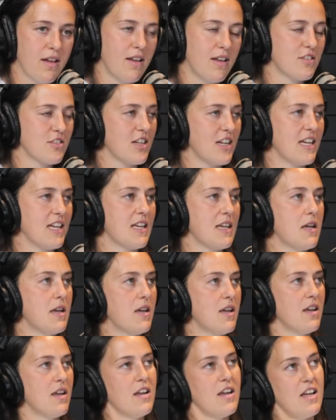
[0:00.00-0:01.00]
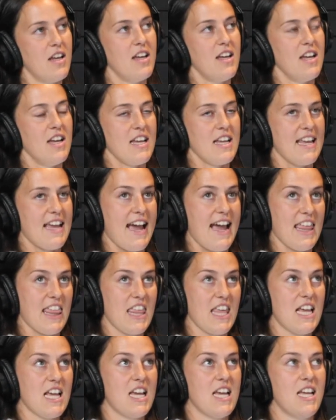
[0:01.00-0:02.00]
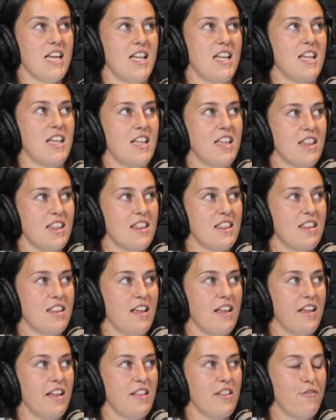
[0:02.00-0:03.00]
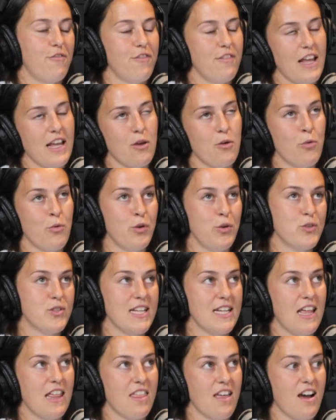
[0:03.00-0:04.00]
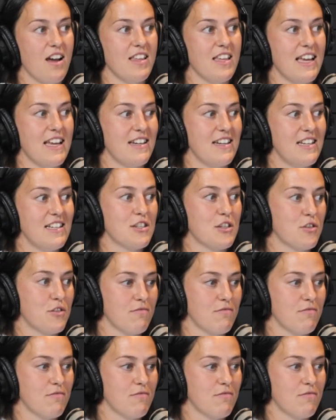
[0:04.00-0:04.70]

So like, I think like when you say it like that, it is